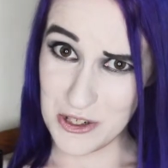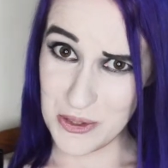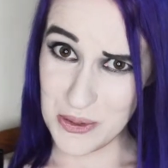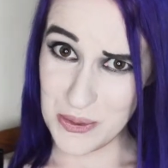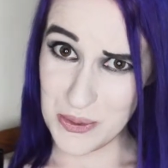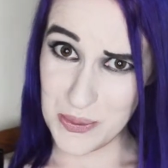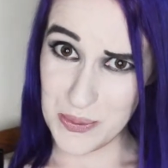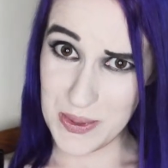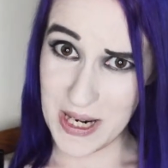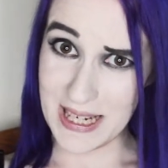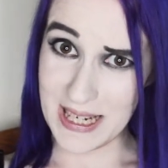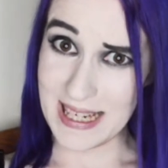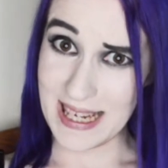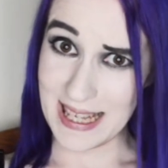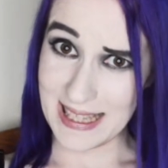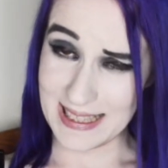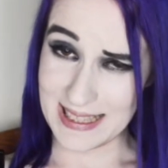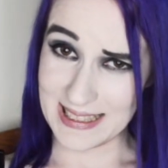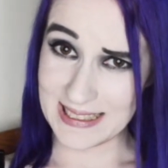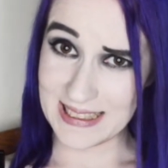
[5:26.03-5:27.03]
to
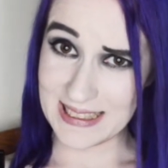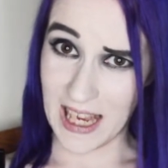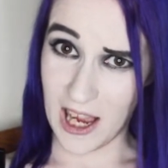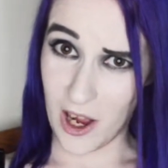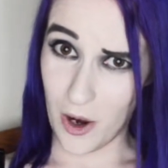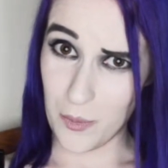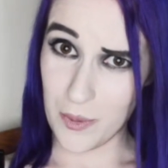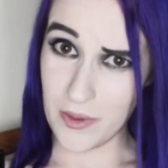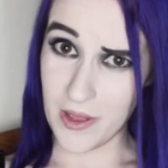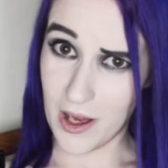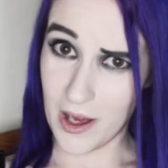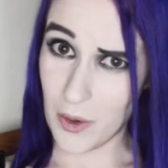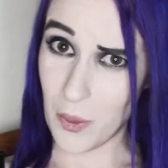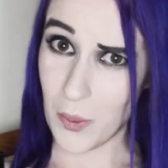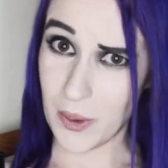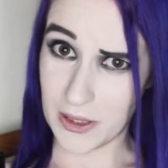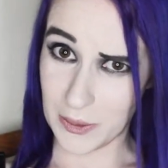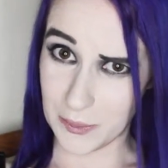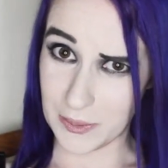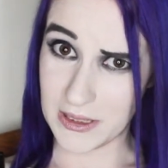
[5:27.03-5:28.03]
get this out without
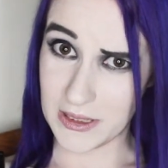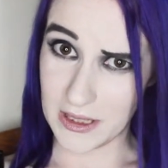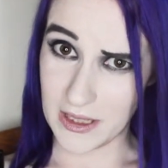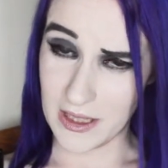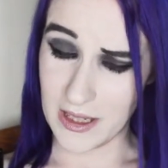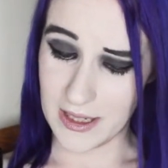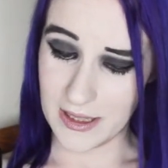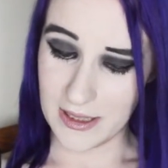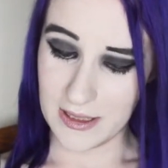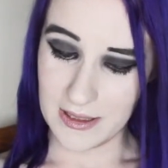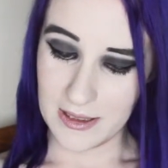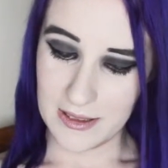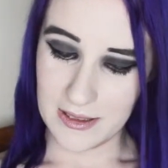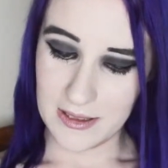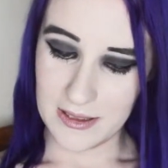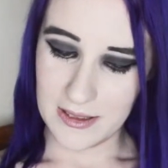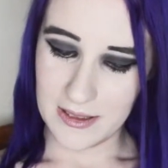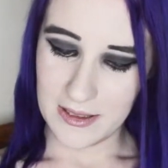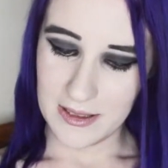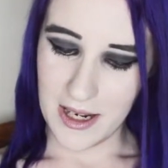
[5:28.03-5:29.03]
going to a salon.
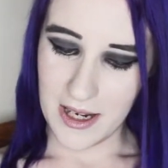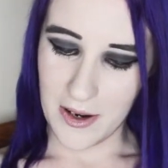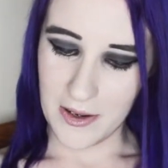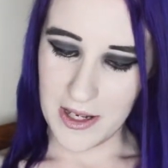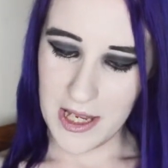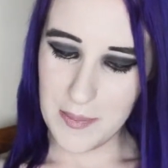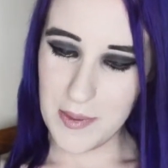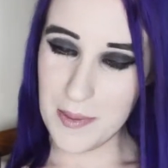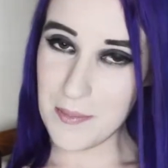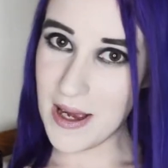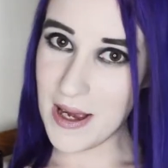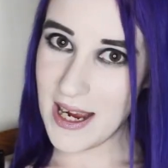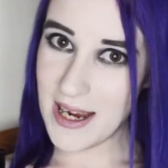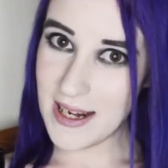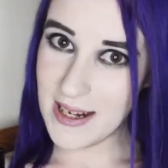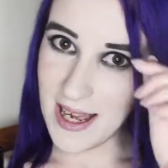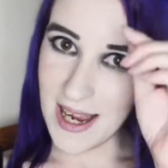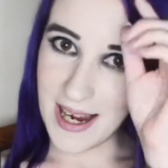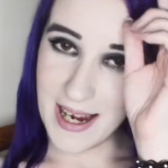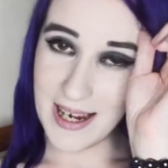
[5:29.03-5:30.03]
Now, keep in
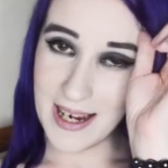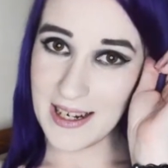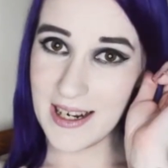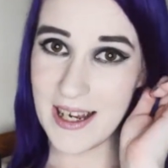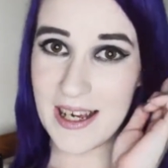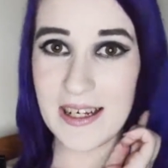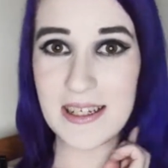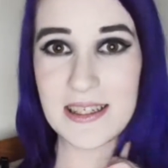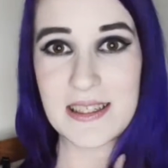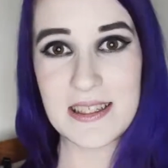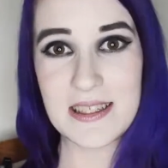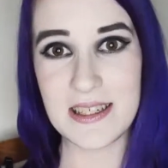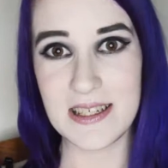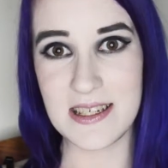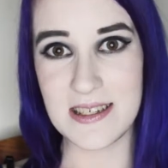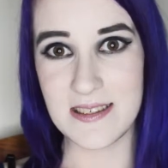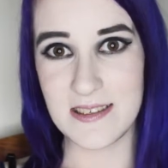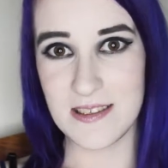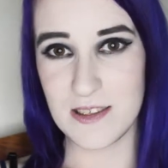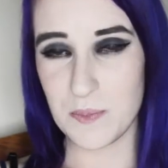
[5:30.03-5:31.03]
mind, I had had
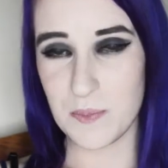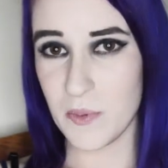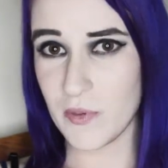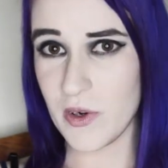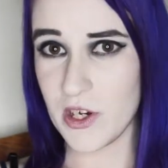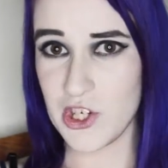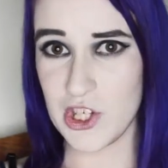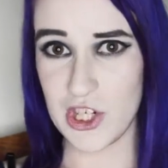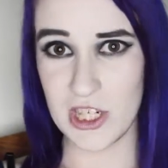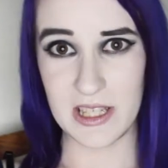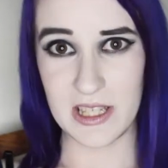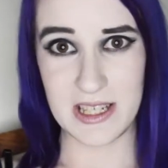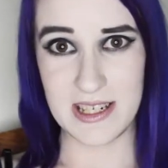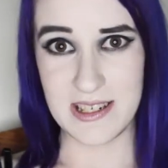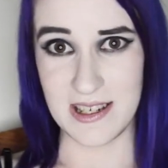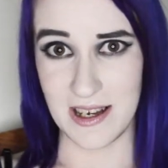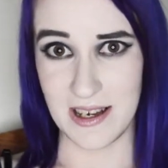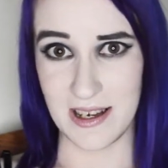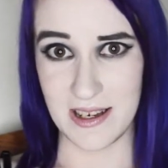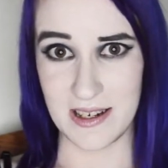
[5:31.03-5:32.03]
this professionally
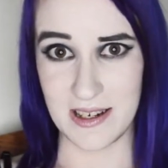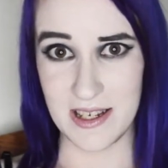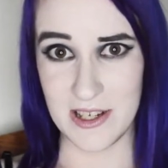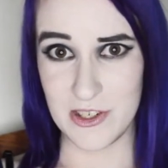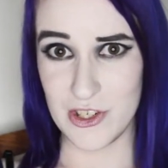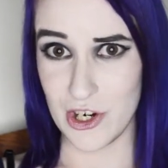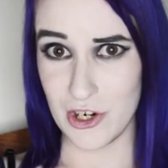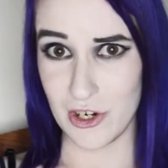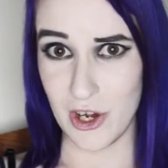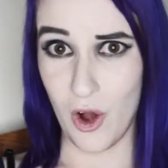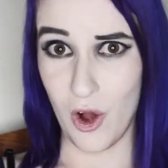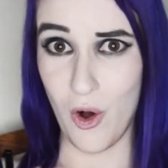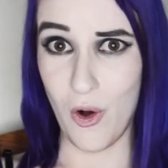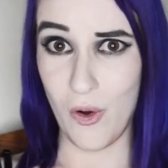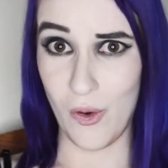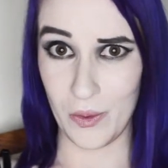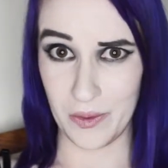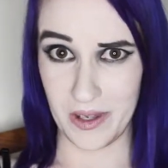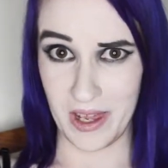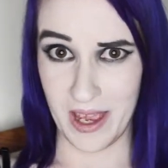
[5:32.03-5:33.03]
done. It took
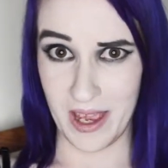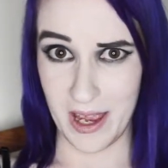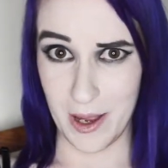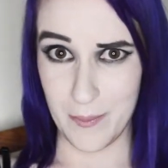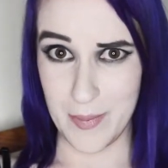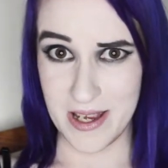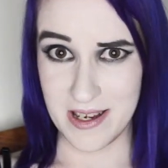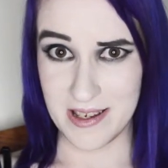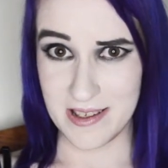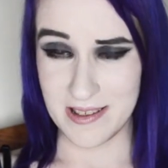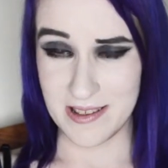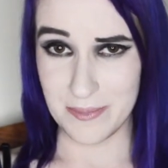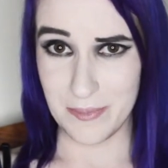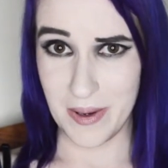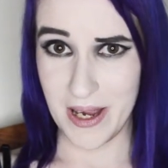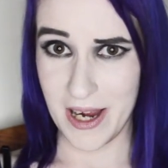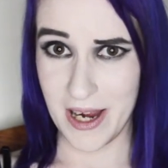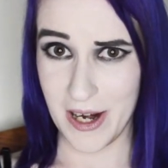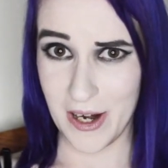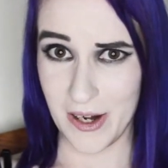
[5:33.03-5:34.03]
all day because
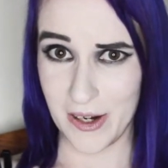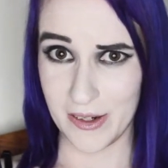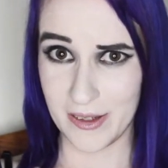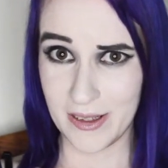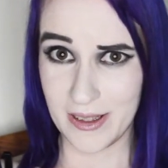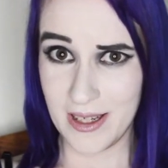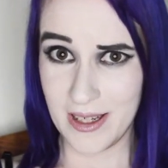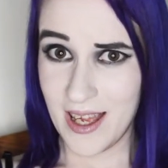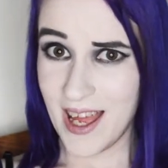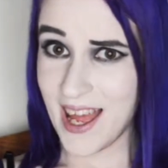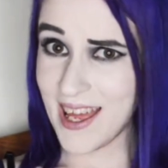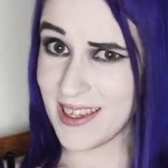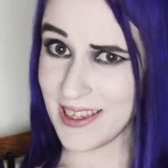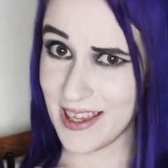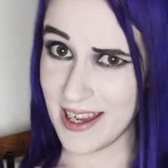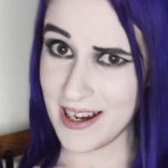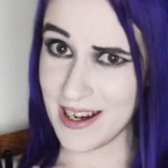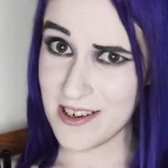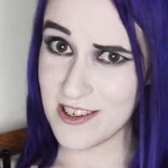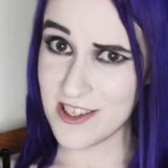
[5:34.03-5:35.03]
my hair had
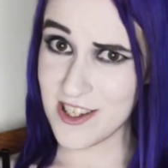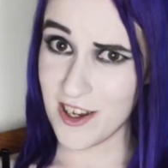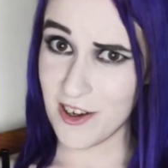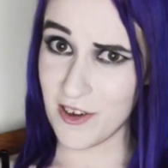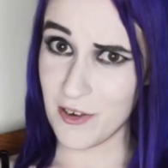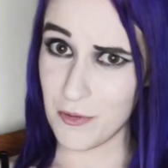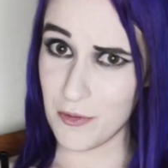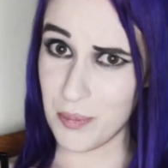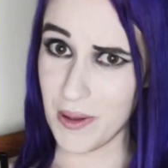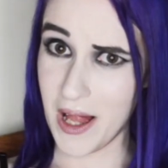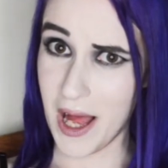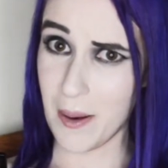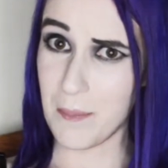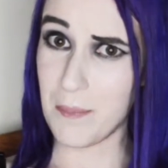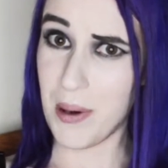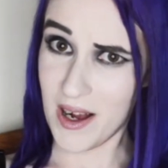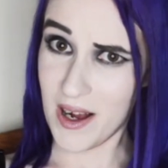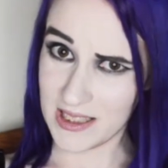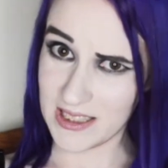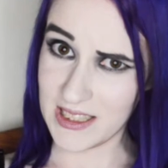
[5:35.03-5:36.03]
layers of black
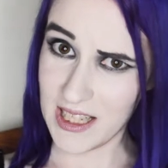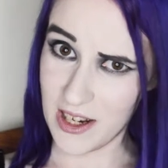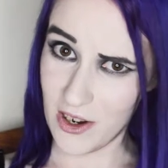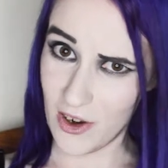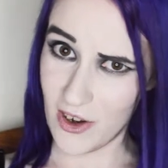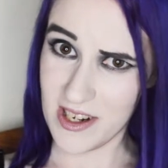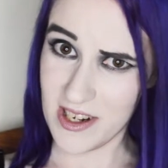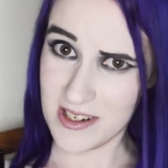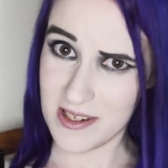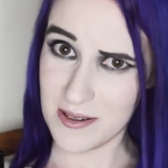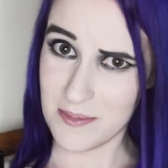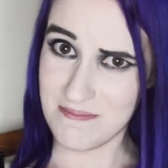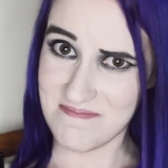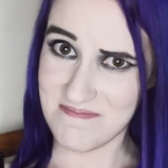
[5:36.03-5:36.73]
box dye on it.